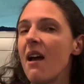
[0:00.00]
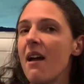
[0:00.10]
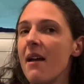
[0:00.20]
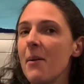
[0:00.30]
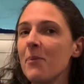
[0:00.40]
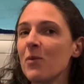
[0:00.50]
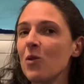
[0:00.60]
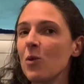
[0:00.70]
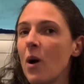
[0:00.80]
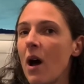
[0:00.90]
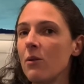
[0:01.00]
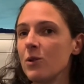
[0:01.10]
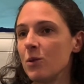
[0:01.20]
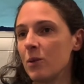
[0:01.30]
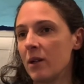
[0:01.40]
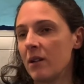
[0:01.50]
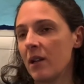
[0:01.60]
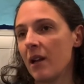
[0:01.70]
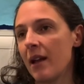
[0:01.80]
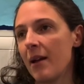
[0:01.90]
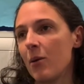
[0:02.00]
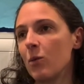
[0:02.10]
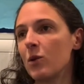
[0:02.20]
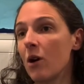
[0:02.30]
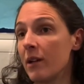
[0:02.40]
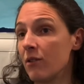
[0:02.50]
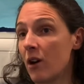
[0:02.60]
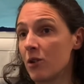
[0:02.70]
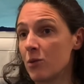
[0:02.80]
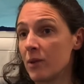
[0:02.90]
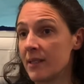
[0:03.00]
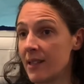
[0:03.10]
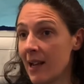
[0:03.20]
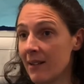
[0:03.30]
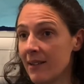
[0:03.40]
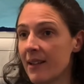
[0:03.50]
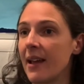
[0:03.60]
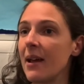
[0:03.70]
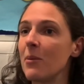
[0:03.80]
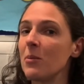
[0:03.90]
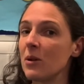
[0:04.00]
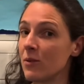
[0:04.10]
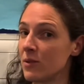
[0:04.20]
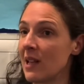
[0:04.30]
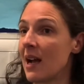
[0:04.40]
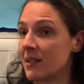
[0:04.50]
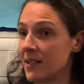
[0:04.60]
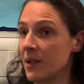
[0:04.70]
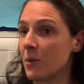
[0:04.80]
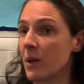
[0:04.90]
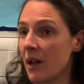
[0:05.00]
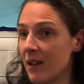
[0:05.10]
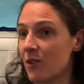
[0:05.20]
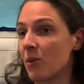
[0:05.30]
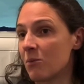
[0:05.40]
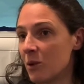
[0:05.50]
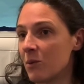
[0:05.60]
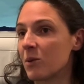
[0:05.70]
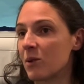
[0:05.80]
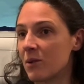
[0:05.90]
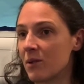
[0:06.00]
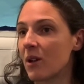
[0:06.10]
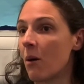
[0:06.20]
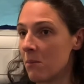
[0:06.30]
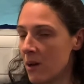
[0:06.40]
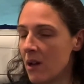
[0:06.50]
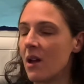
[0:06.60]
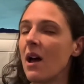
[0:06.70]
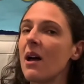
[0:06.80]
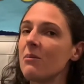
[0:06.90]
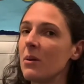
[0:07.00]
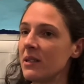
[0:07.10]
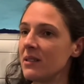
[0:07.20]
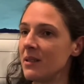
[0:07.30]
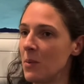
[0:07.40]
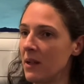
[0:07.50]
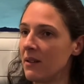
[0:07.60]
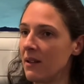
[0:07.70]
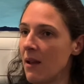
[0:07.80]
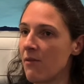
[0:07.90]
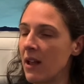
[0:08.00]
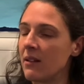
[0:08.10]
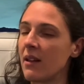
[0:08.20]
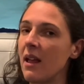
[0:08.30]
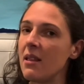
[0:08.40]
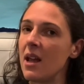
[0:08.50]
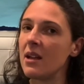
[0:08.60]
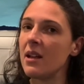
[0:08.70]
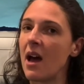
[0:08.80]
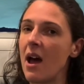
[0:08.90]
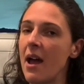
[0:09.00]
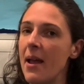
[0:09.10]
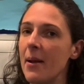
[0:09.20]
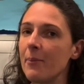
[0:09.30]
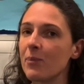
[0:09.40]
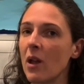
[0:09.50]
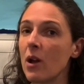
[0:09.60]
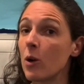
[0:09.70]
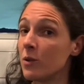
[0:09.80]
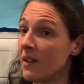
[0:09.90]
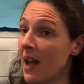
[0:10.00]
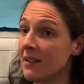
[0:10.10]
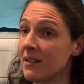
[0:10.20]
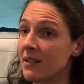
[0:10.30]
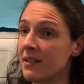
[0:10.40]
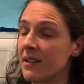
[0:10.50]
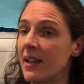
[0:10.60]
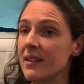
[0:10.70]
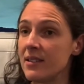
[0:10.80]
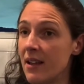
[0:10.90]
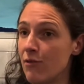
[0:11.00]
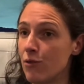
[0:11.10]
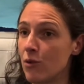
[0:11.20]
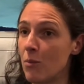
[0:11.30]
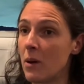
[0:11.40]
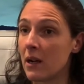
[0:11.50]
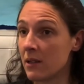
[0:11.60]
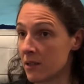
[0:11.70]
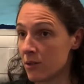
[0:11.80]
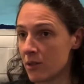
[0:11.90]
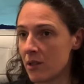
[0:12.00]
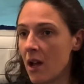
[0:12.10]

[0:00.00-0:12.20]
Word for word: Um, so I was the one uh, who got in touch with SCILT uh, because last year we had someone who could come and participate in the event and then I um, contacted uh, several partners